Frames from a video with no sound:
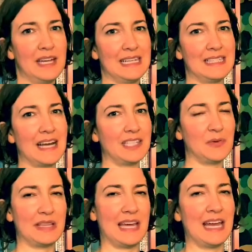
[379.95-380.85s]
exactly
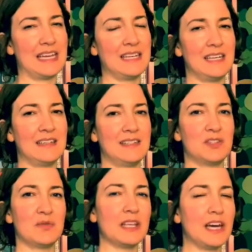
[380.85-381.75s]
where the hand is,
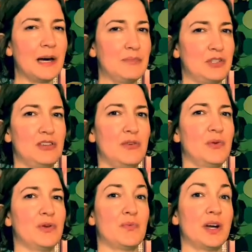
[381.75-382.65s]
is really up to you
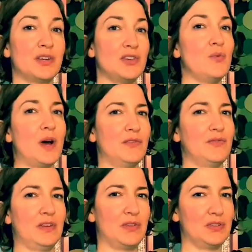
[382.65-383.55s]
and where you want to
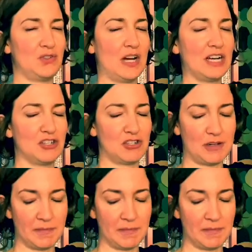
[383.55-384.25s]
feel the stretch